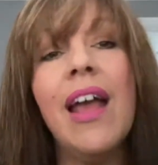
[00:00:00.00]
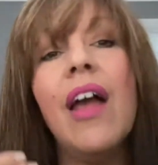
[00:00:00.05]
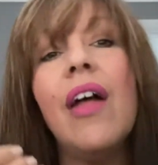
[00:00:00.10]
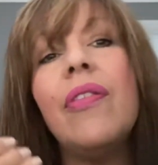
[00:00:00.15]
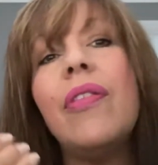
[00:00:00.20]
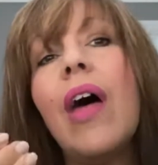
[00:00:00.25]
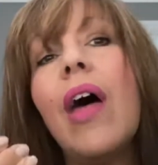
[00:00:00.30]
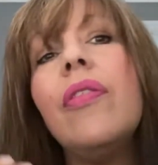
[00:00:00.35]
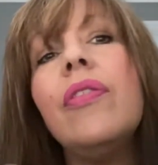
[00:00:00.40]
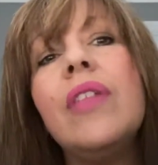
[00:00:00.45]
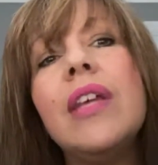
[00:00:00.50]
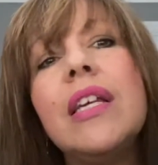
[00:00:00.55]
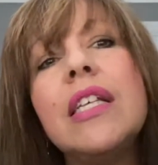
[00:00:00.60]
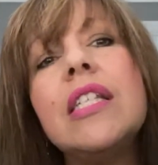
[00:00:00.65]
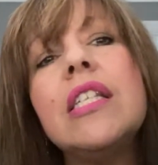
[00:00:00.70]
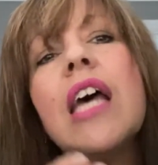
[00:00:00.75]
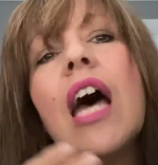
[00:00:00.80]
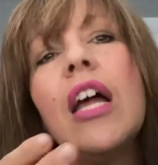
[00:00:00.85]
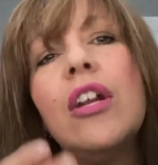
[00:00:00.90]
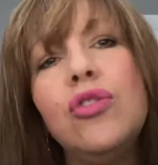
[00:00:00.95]
that
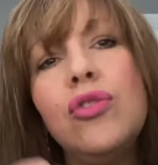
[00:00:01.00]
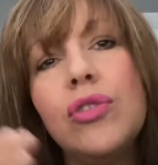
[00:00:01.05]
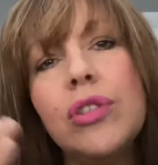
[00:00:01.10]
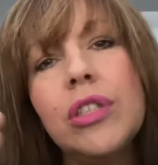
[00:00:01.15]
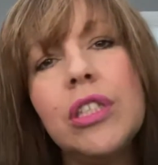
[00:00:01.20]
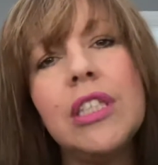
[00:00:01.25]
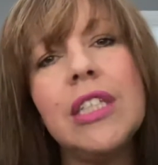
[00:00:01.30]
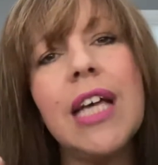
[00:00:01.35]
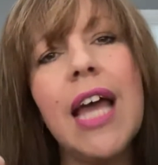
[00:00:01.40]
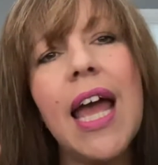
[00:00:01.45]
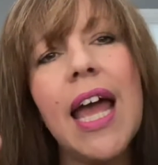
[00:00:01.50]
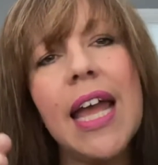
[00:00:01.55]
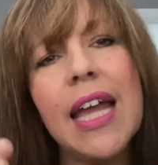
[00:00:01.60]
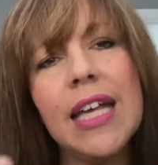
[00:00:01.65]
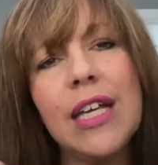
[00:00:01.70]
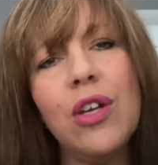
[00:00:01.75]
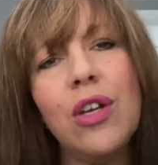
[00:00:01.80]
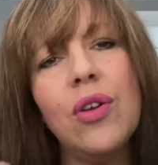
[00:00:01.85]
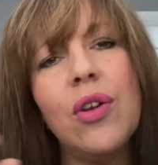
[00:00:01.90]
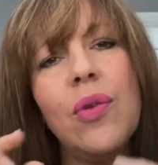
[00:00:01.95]
this 100
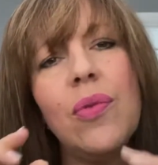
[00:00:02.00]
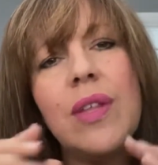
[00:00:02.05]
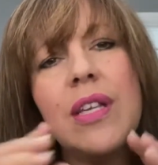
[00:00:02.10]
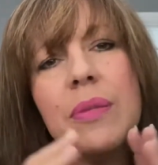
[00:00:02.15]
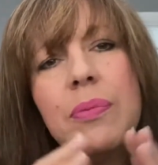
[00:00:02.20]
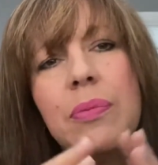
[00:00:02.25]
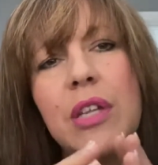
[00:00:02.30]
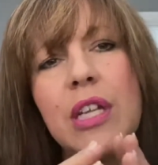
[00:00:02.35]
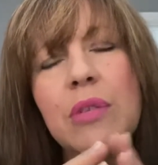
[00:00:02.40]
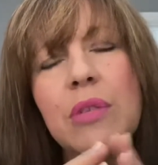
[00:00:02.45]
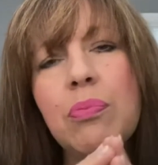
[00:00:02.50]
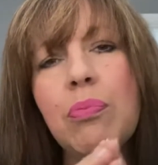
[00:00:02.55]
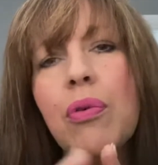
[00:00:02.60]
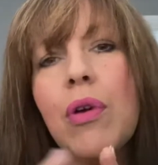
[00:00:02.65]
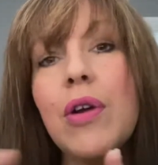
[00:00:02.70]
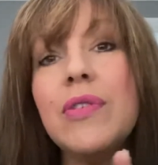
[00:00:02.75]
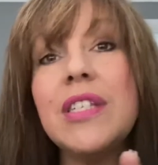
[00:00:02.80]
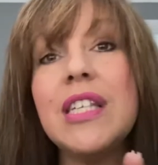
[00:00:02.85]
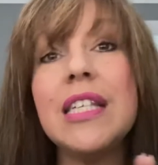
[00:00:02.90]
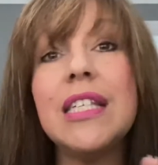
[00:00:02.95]
day, you know, this, this
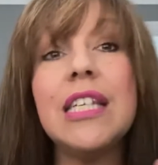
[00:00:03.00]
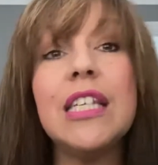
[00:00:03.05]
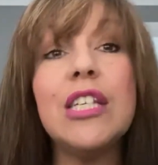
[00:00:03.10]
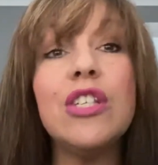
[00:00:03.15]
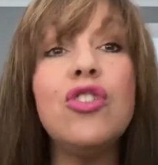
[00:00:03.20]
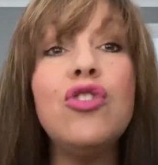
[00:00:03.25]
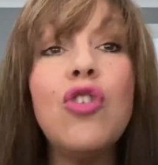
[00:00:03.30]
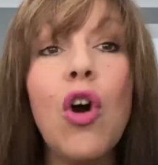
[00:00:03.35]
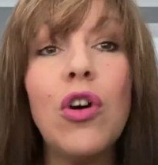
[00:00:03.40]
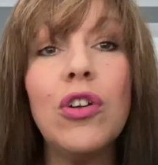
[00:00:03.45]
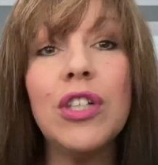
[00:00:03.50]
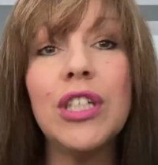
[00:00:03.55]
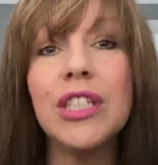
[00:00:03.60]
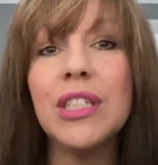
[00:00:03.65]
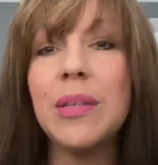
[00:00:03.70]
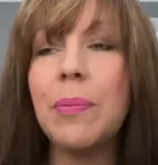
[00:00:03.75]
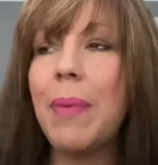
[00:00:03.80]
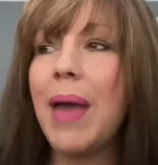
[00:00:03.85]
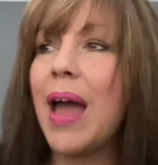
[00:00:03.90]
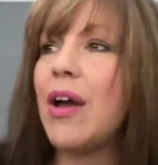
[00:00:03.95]
process is not
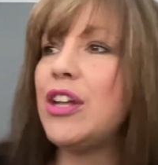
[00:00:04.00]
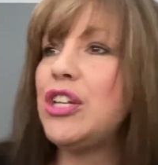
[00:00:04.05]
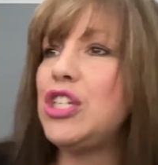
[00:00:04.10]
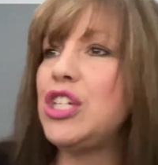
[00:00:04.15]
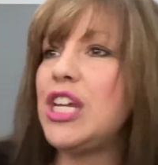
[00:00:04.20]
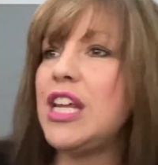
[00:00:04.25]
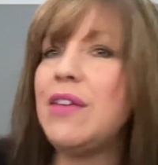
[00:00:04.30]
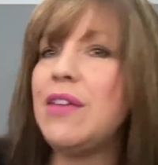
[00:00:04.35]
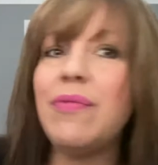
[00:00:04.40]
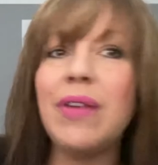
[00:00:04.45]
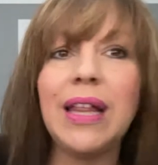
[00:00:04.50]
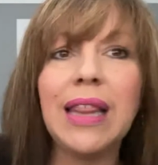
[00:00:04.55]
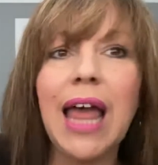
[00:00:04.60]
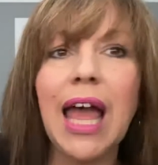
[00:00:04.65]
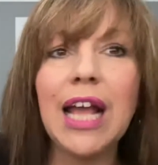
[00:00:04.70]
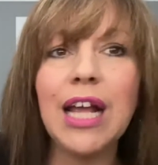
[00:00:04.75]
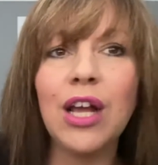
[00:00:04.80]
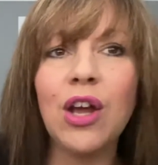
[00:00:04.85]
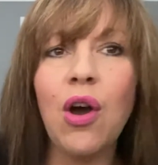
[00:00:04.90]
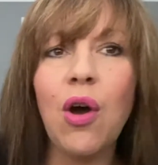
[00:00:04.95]
just about achieving reaching
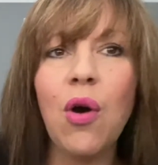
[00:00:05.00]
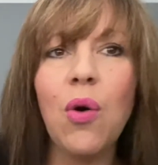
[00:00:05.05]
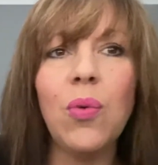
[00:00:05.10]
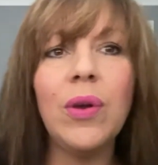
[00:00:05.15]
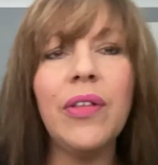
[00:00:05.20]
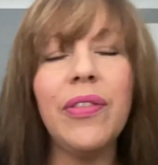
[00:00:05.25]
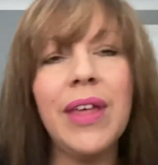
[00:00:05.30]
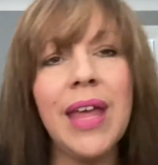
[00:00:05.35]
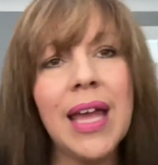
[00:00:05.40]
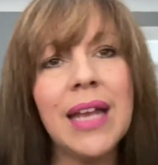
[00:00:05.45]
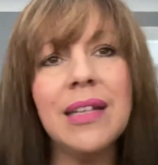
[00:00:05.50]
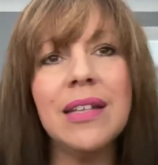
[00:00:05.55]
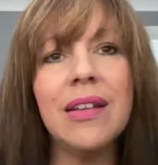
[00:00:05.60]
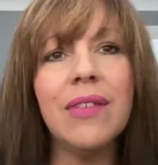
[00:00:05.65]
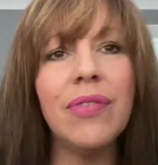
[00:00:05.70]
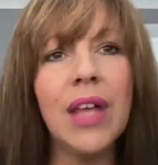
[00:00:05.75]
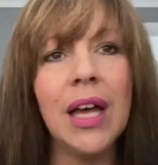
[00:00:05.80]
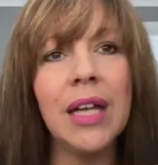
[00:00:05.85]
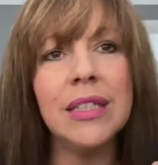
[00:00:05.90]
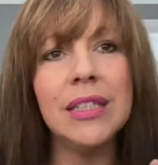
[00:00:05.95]
that goal at the end
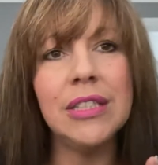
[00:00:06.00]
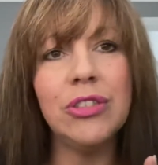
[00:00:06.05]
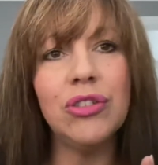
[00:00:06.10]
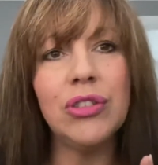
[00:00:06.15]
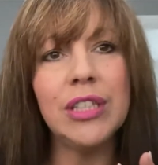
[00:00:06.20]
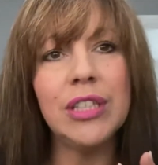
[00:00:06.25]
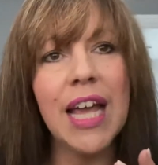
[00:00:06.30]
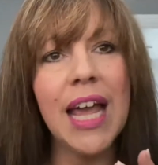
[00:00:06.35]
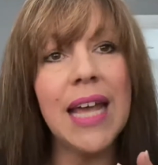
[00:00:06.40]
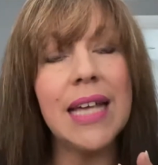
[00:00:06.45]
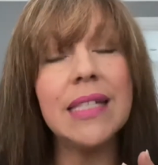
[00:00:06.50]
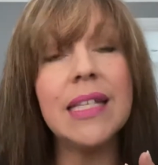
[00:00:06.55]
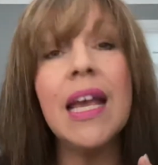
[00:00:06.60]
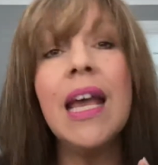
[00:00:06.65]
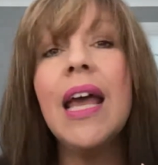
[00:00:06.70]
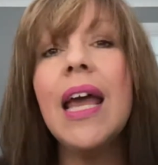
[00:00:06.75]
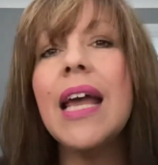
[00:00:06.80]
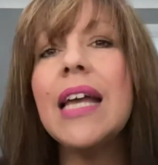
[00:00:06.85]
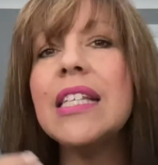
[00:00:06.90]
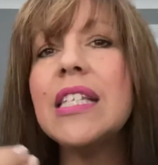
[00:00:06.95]
of the 100 days.
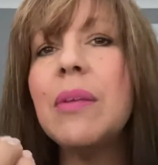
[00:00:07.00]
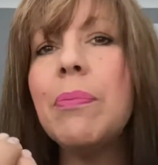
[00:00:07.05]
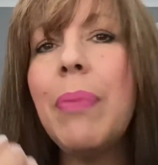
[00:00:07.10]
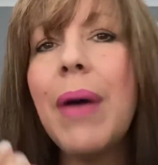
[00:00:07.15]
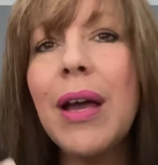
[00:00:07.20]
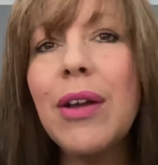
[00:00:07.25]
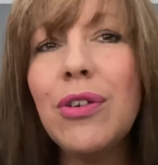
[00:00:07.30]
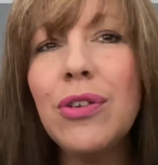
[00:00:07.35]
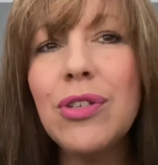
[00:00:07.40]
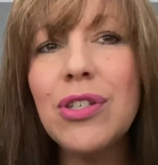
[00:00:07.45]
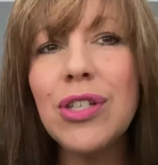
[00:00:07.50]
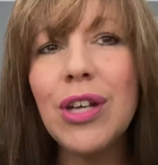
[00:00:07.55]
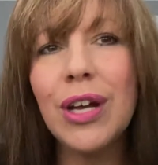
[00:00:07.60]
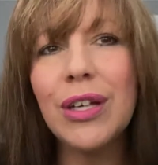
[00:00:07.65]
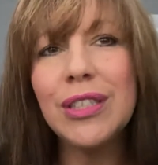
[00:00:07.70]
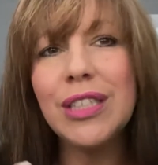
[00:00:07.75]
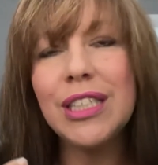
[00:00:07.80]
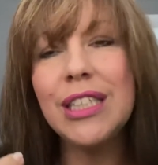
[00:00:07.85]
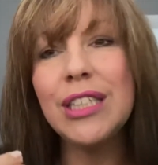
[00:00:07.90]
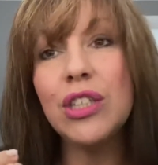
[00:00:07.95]
It's about you
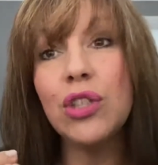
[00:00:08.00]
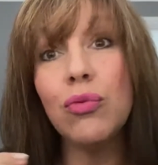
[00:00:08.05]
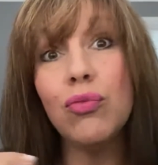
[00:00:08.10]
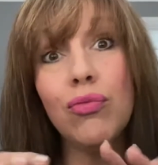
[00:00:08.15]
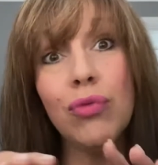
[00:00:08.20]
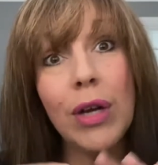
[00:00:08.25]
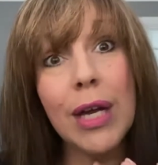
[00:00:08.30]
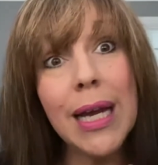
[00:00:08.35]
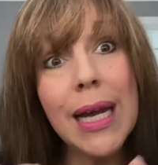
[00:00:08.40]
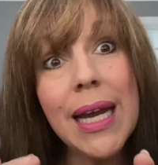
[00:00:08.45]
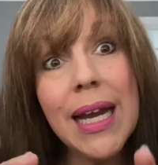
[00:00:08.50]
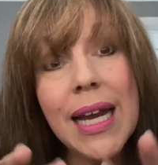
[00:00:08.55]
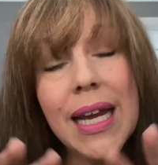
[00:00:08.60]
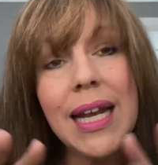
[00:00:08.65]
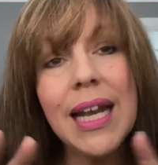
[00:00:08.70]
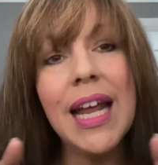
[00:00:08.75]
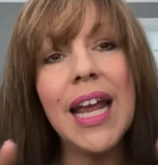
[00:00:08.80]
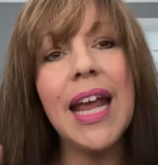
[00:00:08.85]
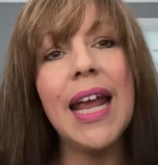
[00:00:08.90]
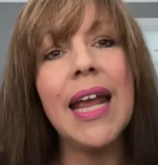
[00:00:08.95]
starting to
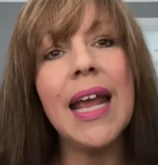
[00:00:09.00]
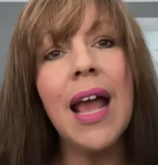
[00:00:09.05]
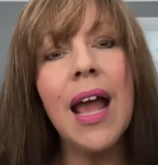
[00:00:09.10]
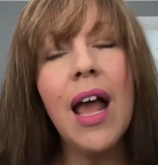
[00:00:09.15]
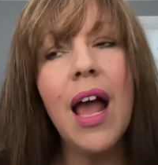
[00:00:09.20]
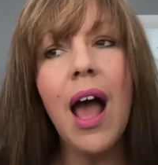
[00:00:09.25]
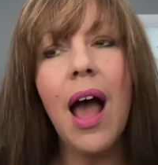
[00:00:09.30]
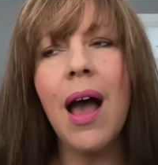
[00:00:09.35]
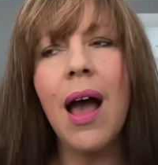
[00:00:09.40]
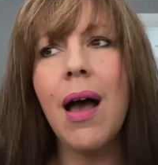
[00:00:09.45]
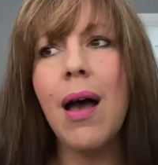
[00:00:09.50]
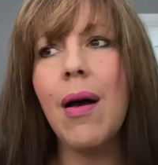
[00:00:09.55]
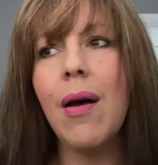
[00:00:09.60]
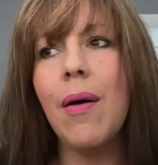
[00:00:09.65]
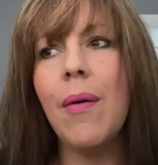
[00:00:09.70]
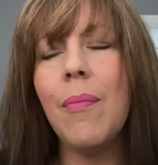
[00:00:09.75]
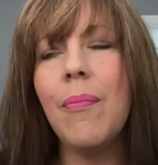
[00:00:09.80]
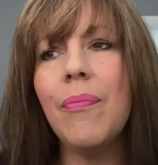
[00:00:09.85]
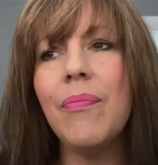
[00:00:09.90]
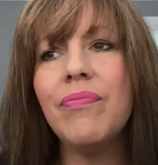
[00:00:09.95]
really
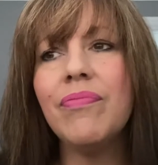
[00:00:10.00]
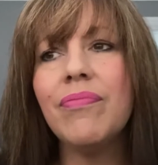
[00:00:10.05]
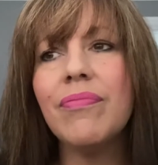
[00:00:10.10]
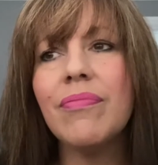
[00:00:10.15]
um,